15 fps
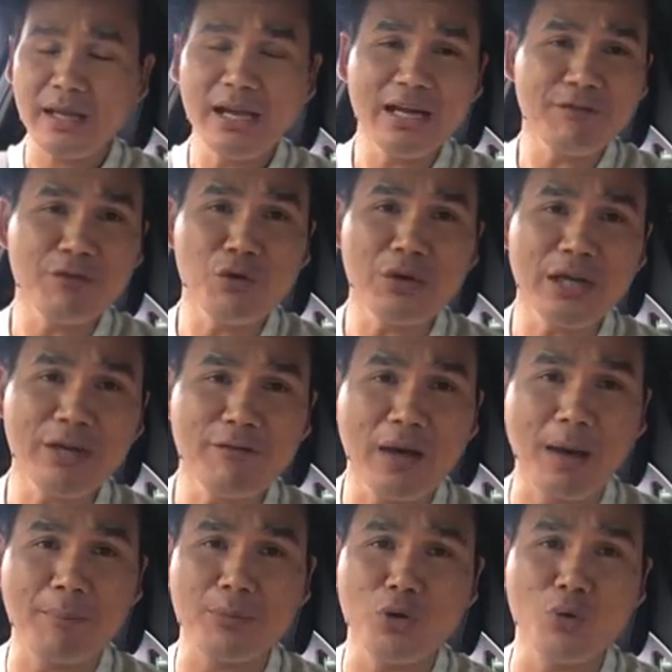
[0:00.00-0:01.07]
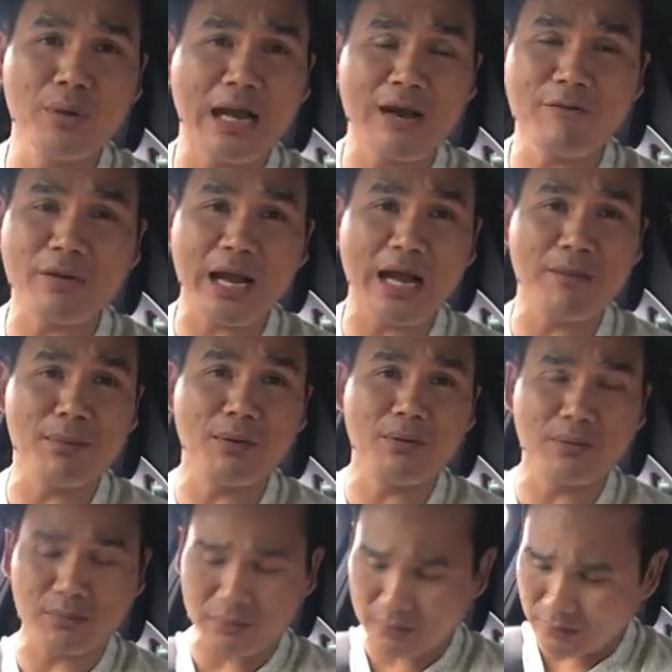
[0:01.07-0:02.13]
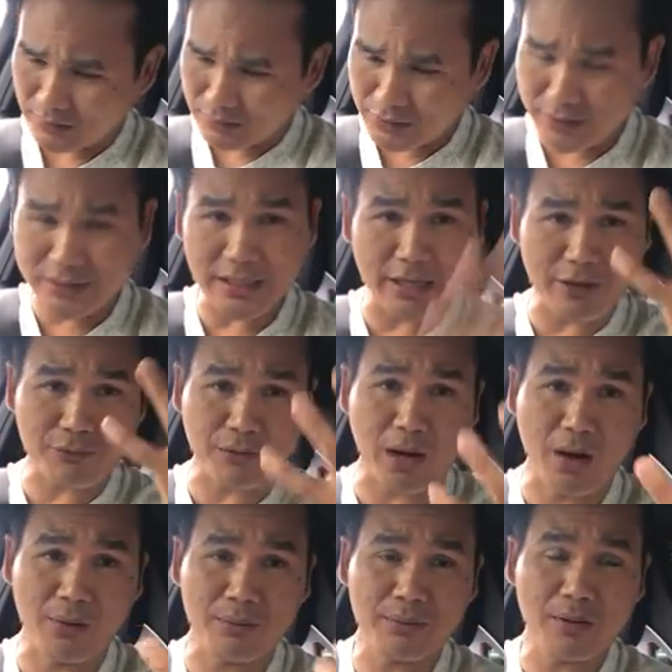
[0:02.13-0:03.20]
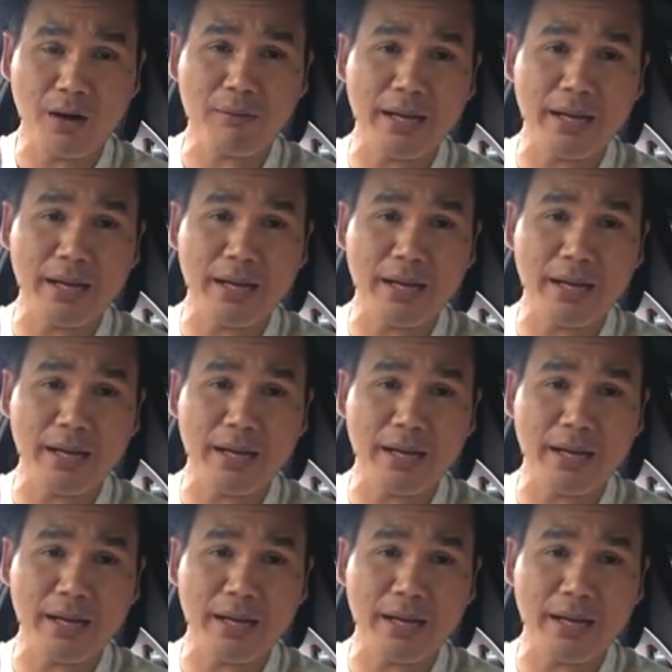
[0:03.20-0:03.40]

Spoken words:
and if you give up, you're never able to see it grow.